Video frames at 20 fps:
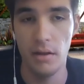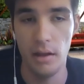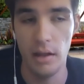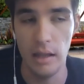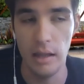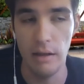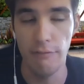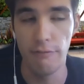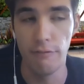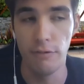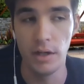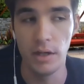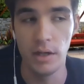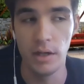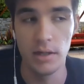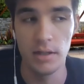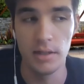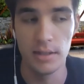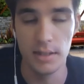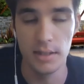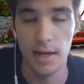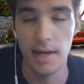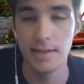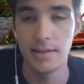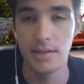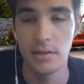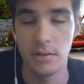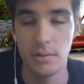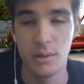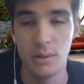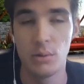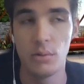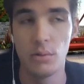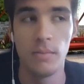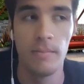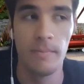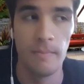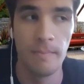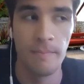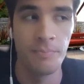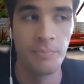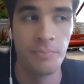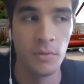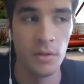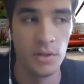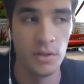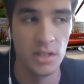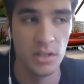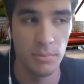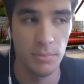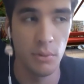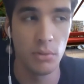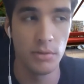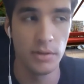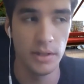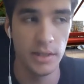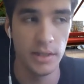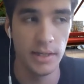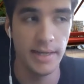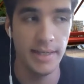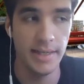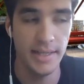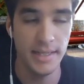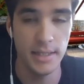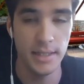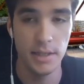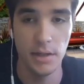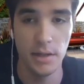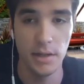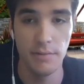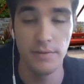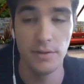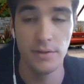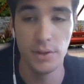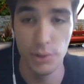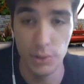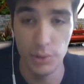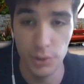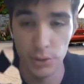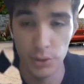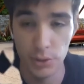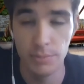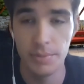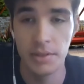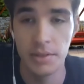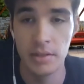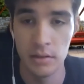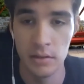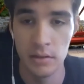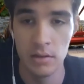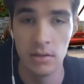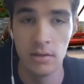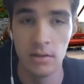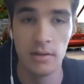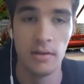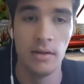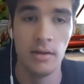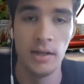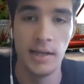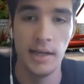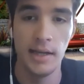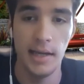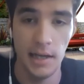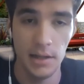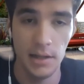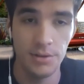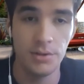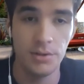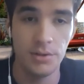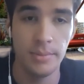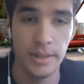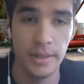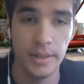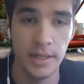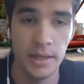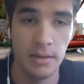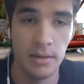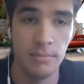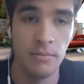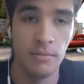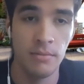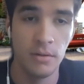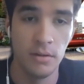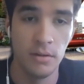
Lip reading: If we decide to support the idea of node groups in kubeadm,